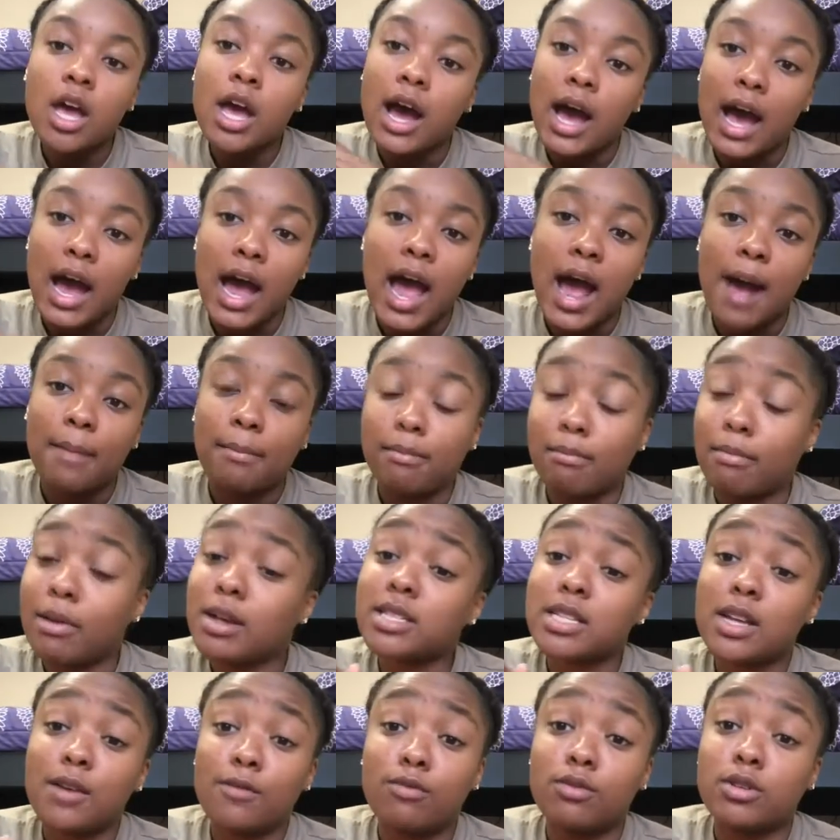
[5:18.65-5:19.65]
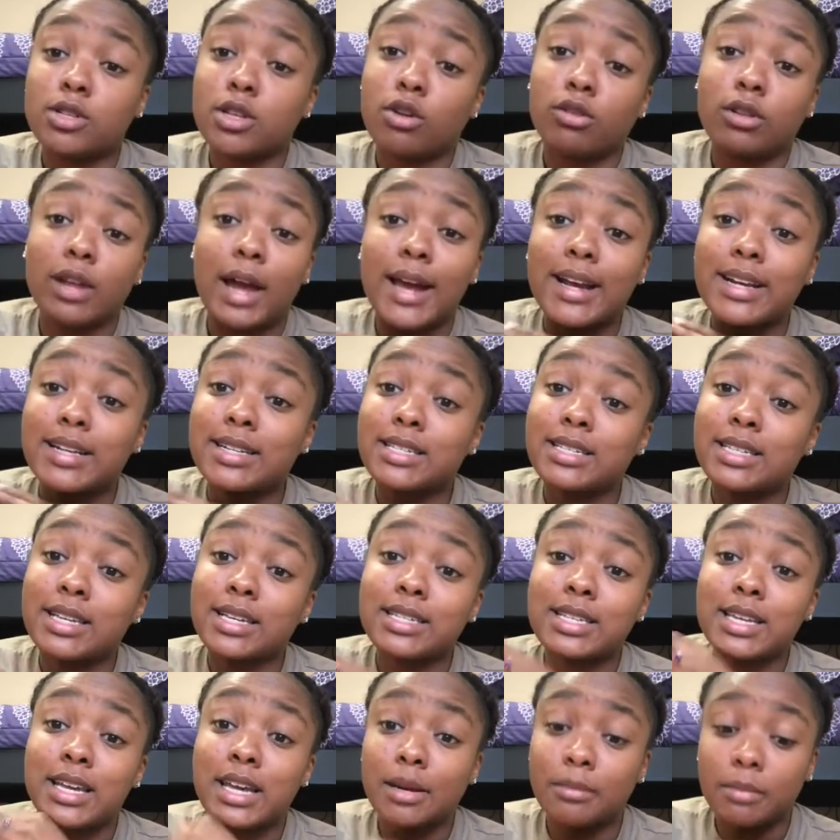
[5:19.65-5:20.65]
My stuff was on like
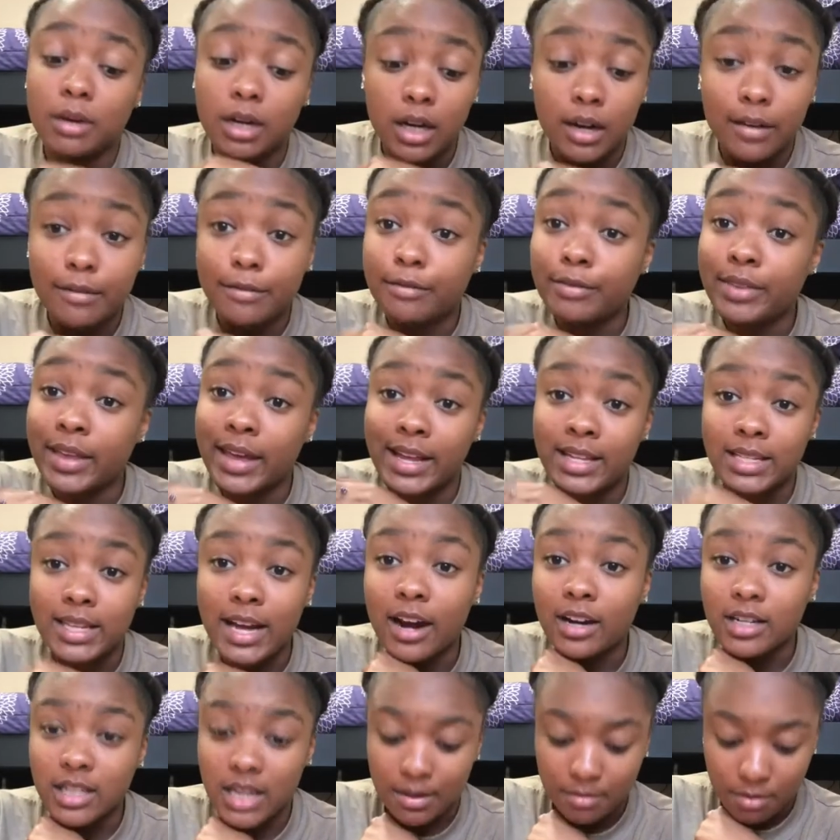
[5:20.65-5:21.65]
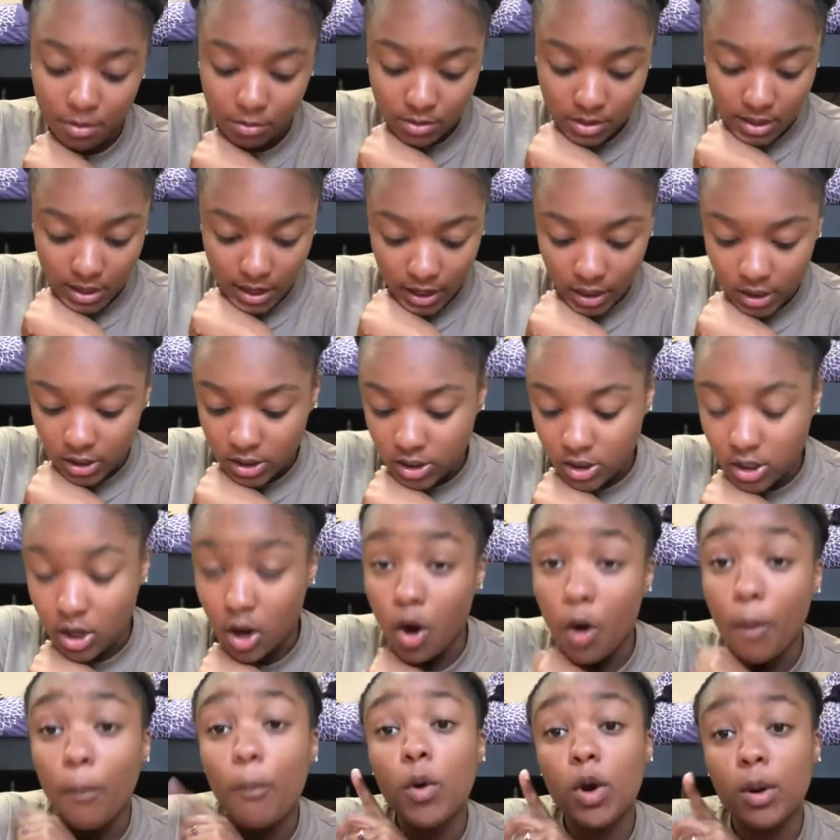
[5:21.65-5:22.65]
60 and above the entire time I was there.
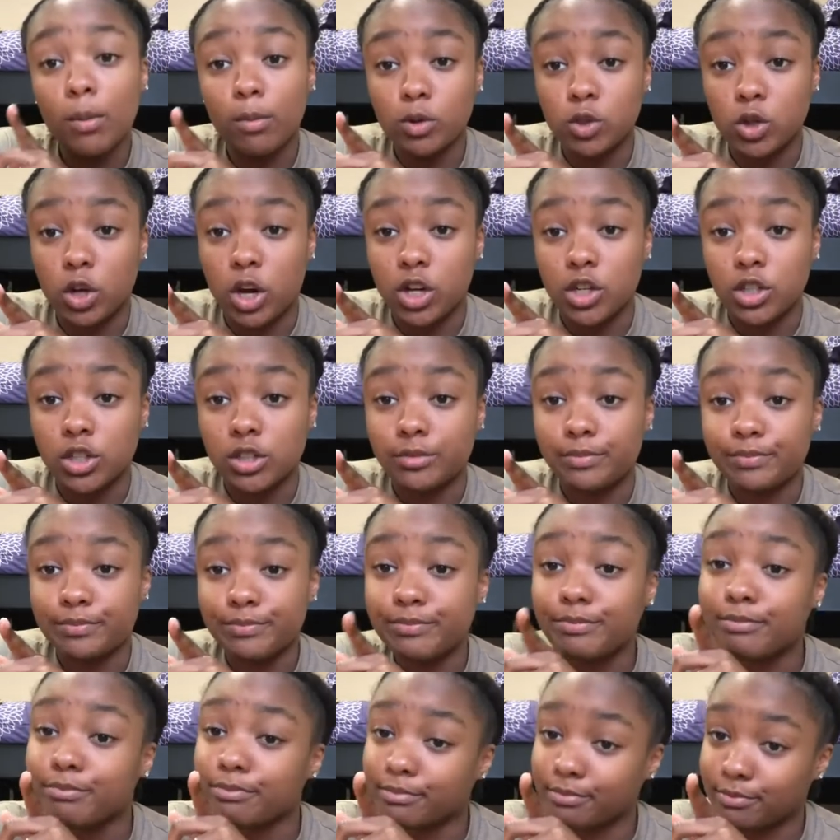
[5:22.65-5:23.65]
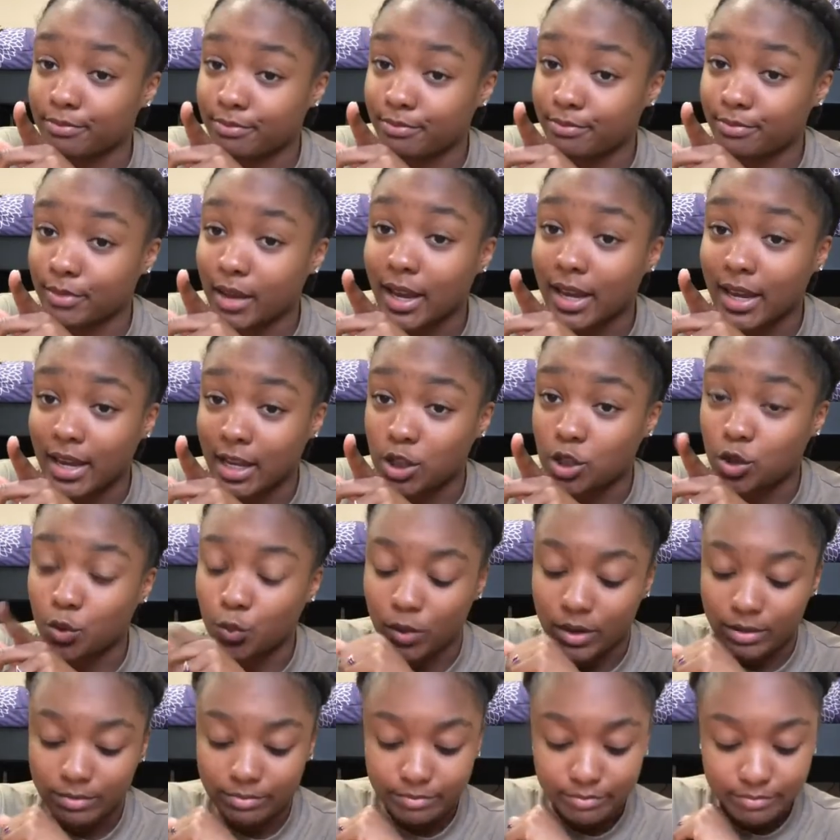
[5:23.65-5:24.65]
So portable charger, get you
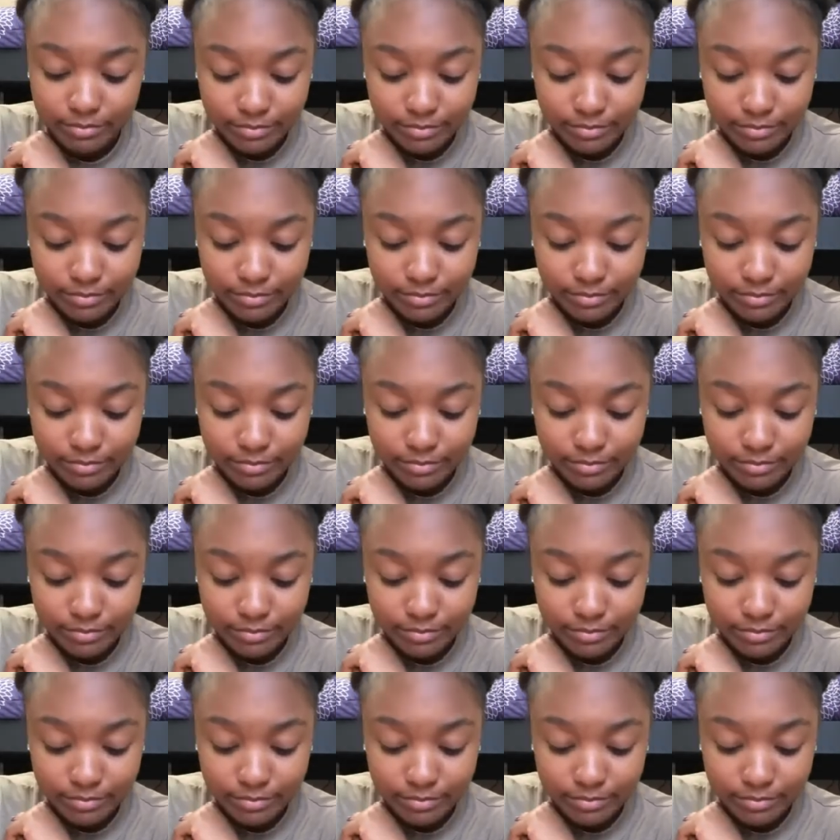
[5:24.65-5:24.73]
one.